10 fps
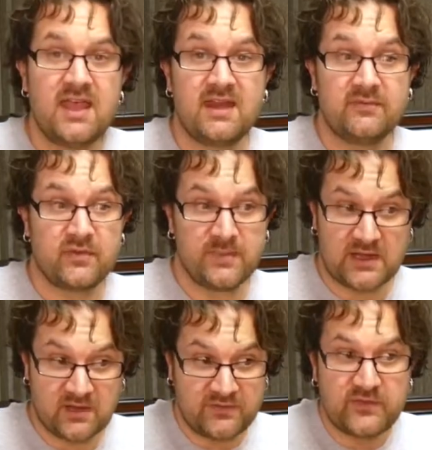And if you've
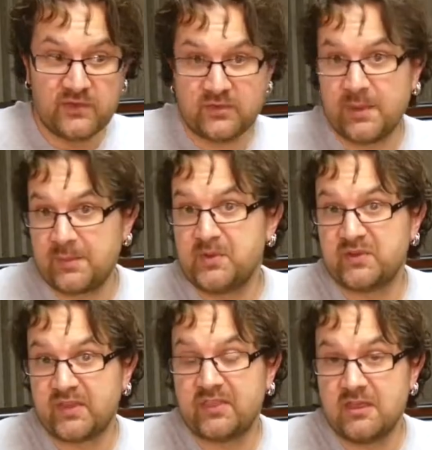been confused about
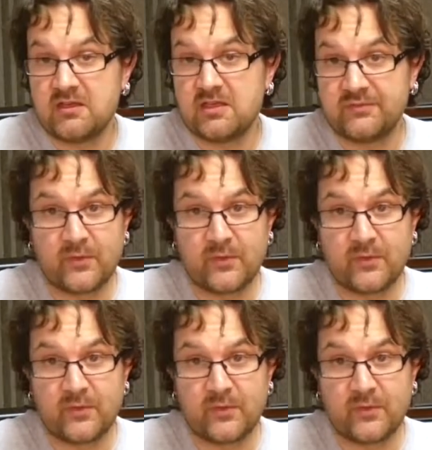music theory